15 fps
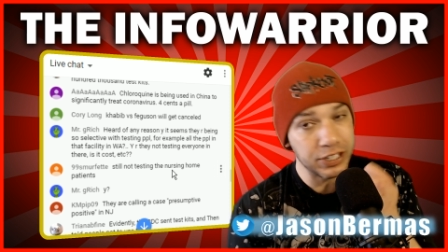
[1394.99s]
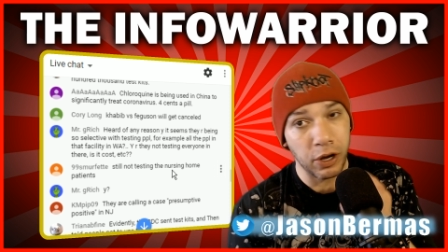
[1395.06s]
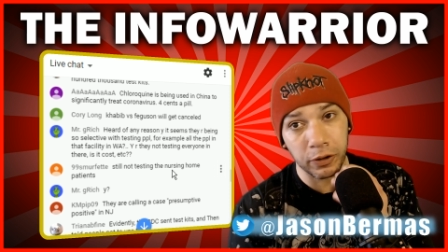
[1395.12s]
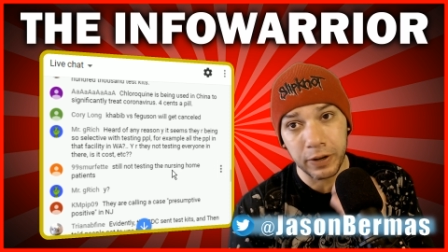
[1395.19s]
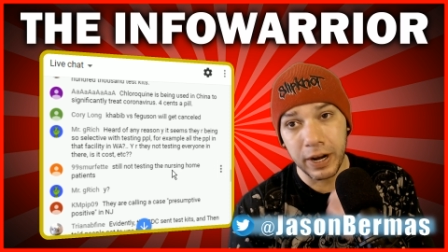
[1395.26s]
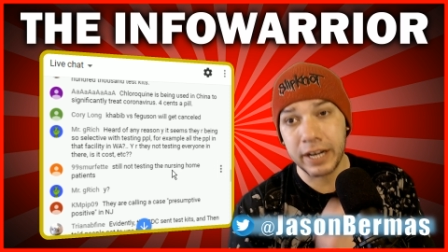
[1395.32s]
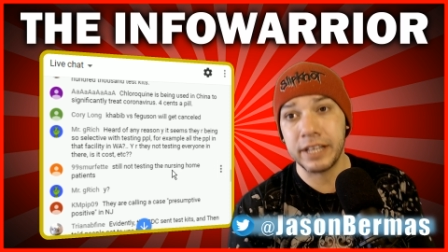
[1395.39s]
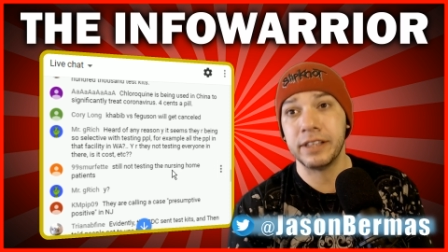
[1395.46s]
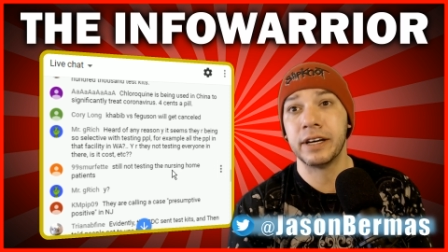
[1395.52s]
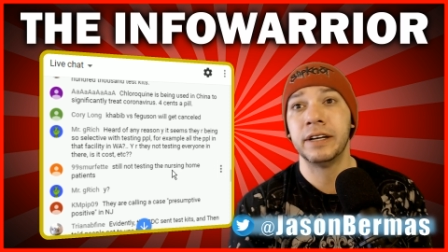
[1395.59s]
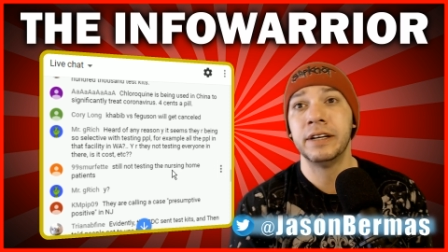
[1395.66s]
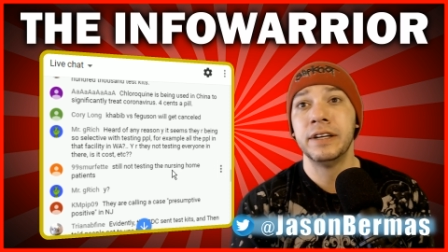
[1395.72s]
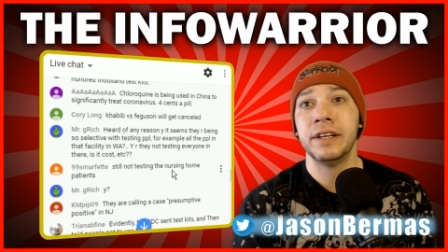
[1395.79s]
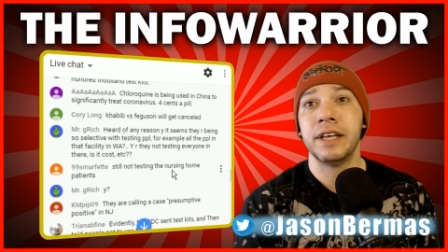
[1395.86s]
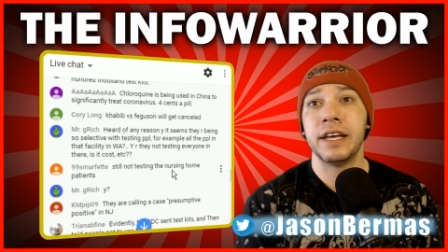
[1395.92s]
Already the
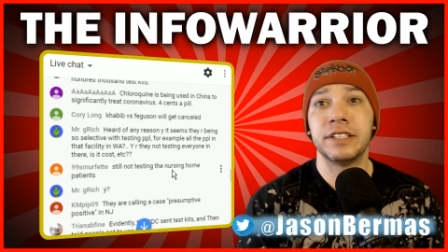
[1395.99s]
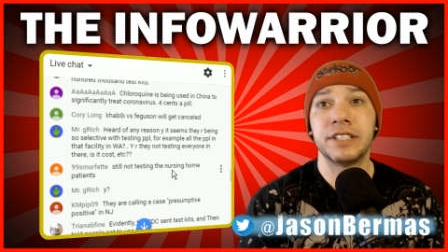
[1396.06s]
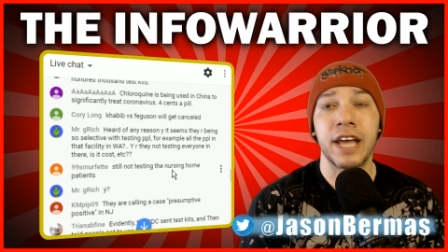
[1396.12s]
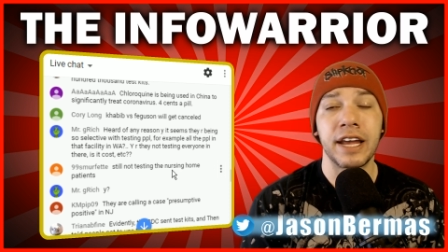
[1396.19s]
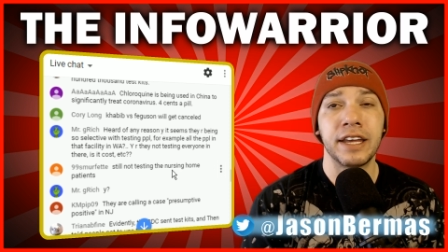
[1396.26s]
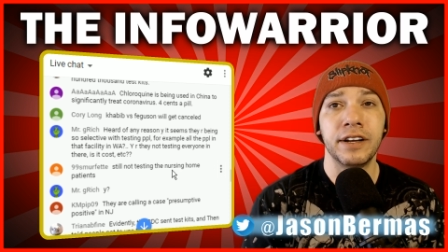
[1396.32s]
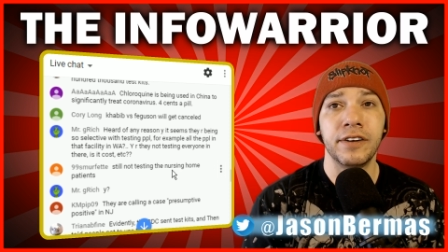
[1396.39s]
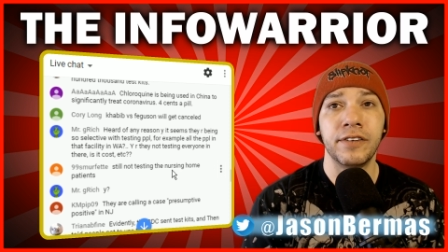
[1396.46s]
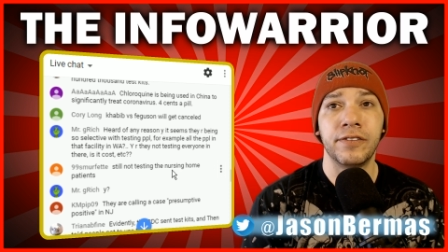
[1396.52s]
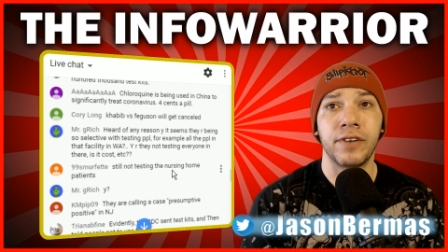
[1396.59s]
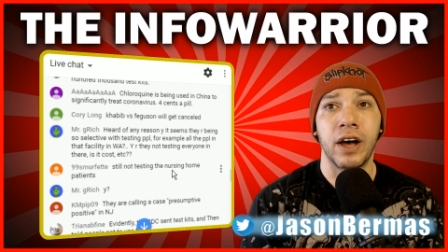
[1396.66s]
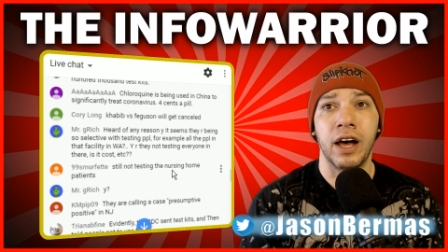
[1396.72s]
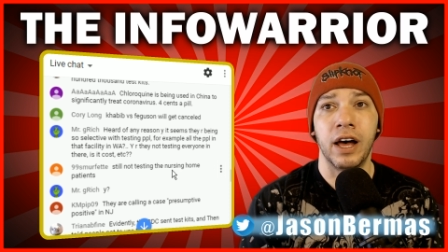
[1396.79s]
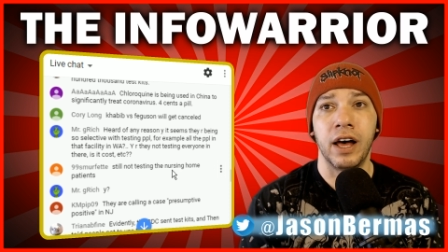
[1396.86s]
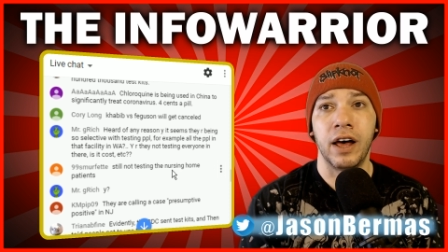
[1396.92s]
executive
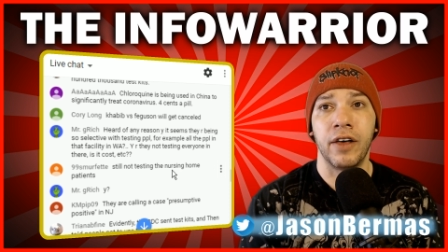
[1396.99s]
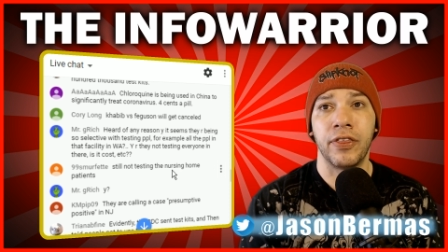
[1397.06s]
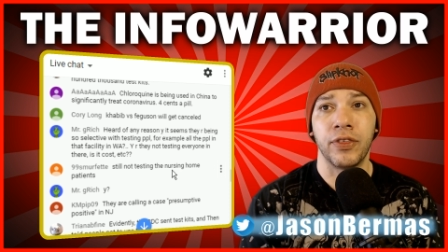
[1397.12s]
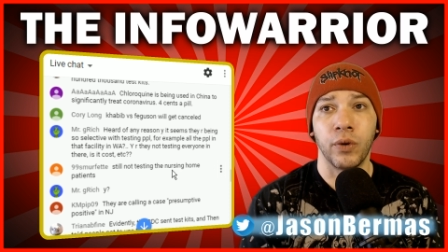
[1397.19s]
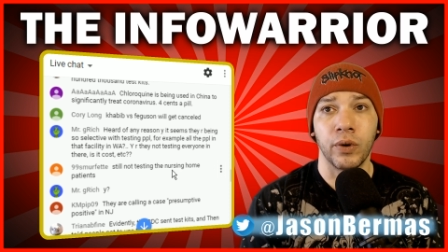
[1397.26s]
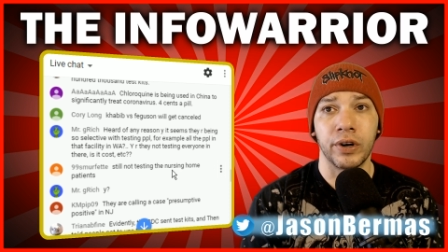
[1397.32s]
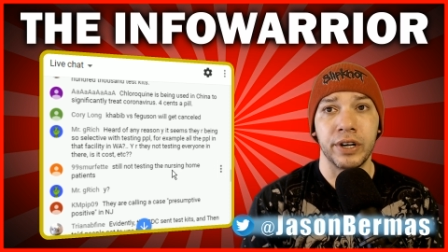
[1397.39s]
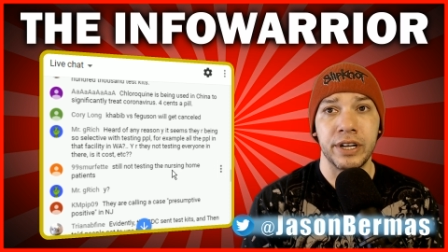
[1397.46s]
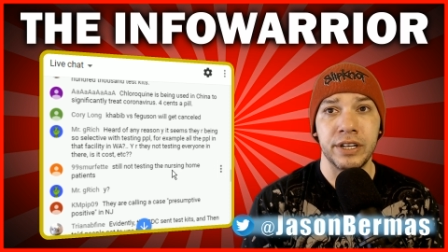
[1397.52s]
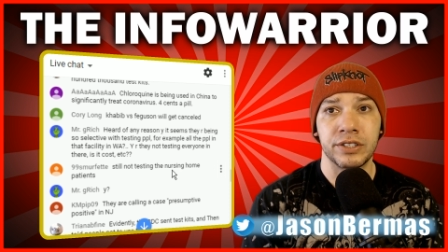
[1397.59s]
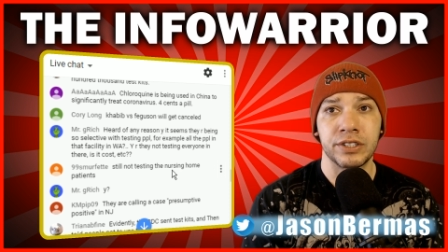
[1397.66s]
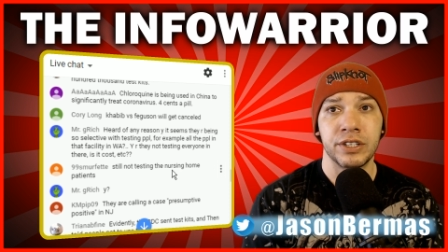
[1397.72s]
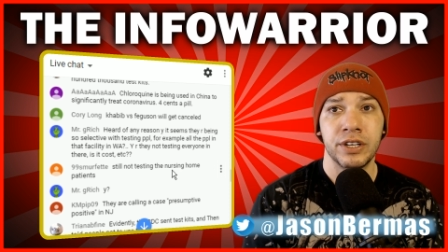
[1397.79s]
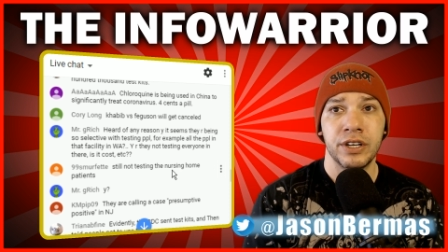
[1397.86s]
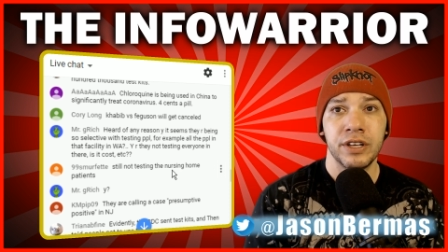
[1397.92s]

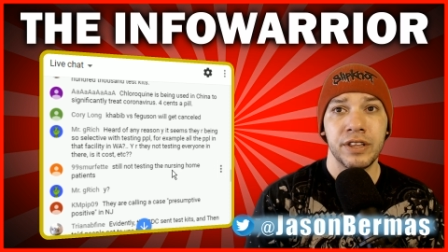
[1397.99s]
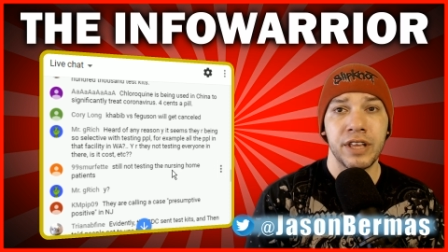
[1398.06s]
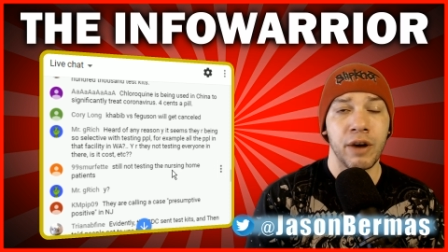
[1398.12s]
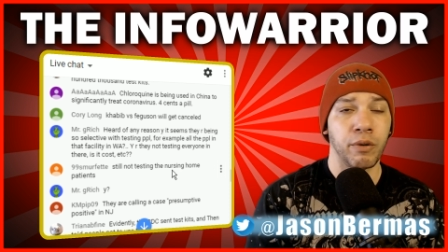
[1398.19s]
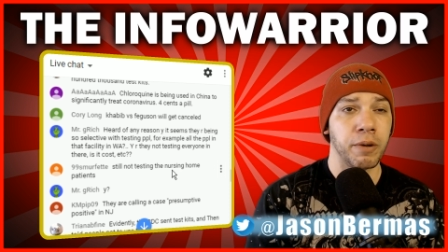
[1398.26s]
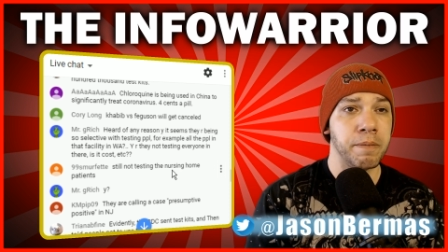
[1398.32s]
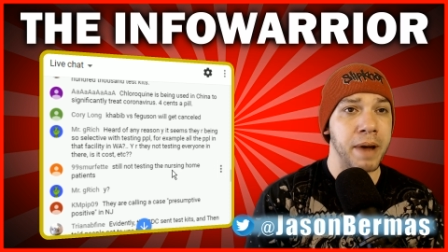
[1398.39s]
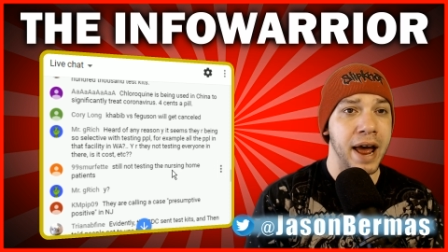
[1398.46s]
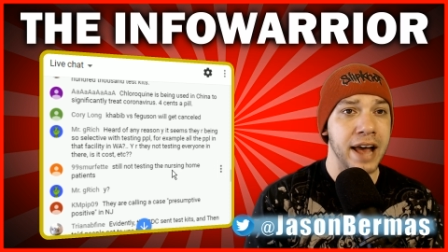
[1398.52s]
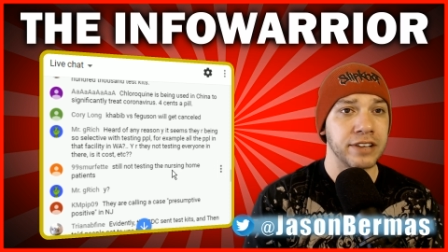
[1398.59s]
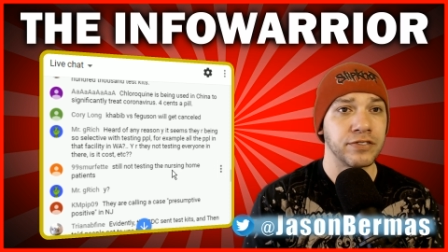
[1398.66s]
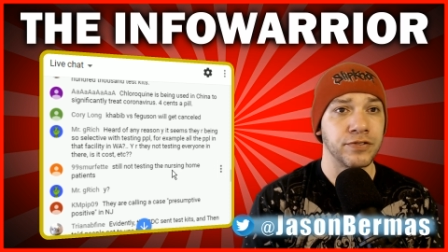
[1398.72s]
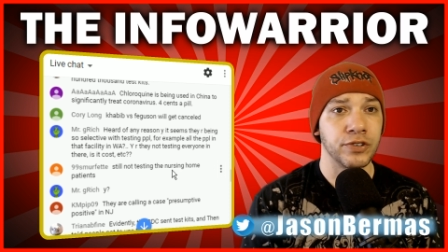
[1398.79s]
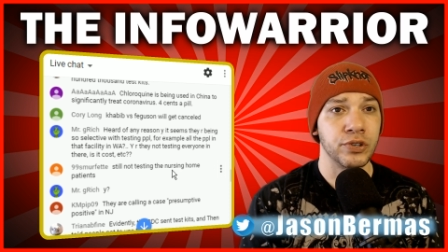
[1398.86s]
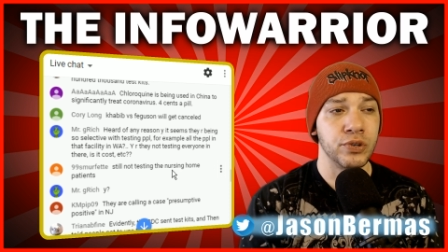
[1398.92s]
authorities that were passed
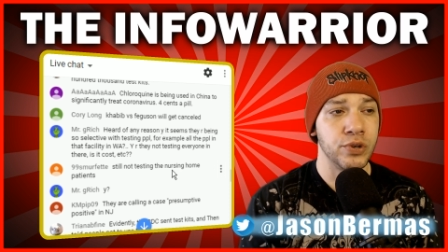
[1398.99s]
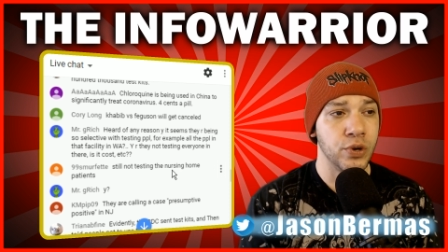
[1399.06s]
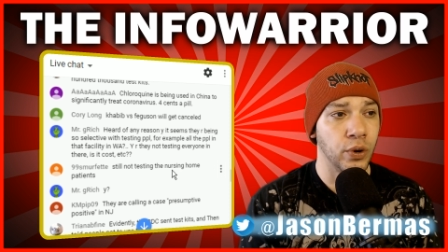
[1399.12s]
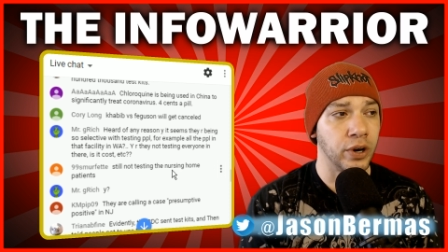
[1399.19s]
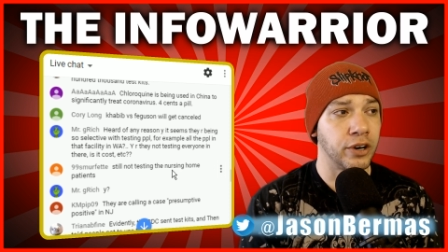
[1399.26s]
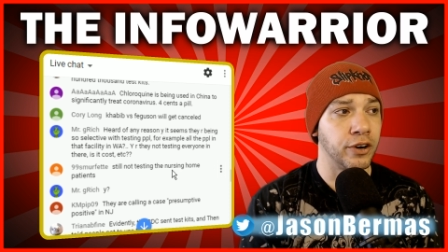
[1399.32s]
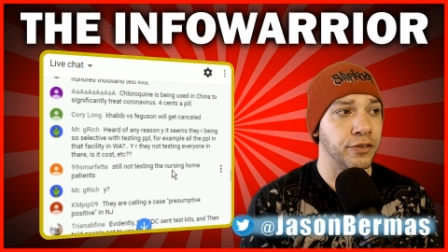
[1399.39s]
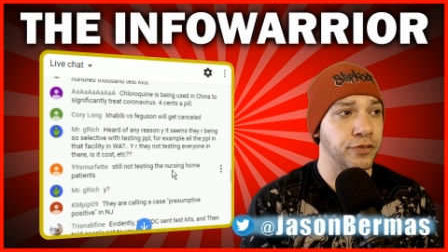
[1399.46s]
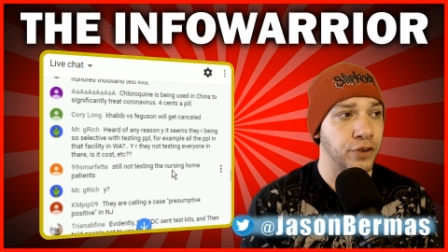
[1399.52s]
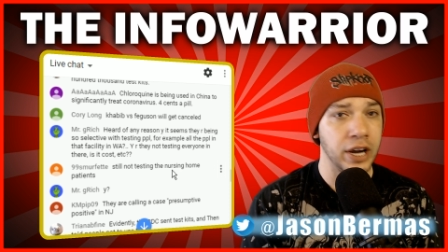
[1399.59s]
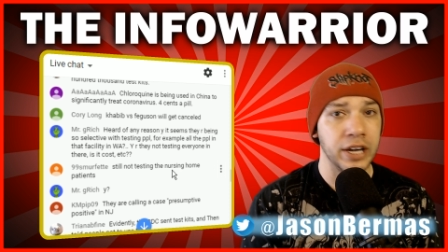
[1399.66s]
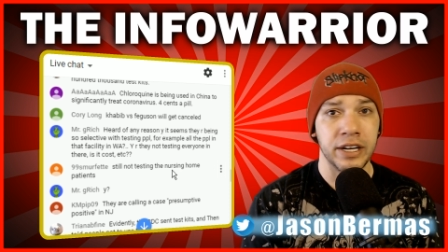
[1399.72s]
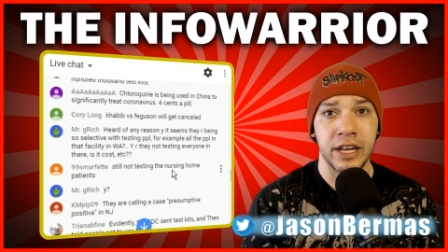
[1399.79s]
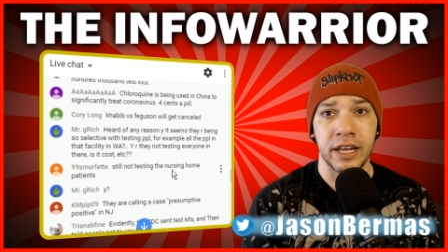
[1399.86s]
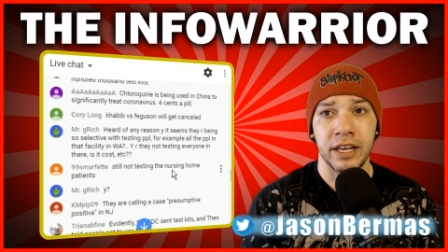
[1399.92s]
for New York are
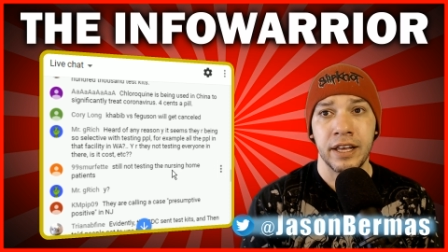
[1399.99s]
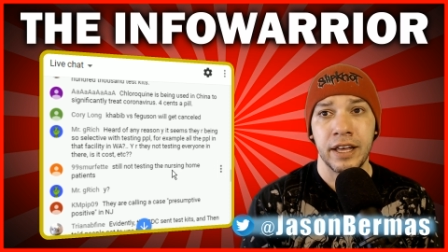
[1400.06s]
frightening,